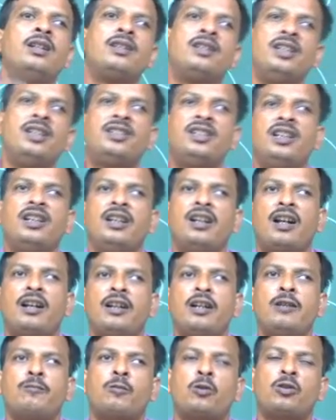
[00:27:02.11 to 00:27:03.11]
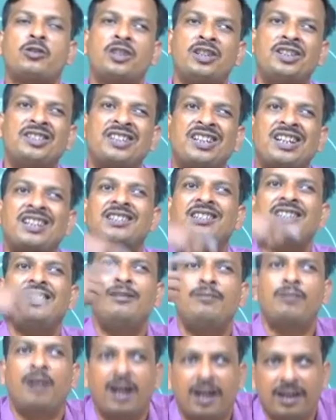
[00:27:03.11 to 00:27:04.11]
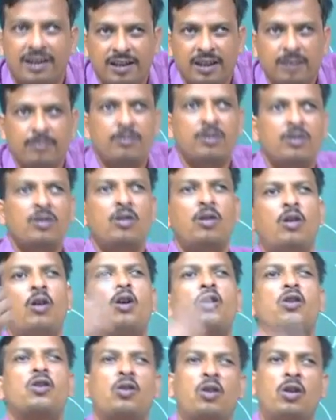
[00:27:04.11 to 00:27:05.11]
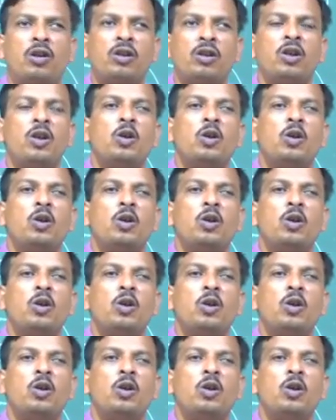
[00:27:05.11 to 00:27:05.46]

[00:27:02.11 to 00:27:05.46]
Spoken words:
teaching learning process is effective or not,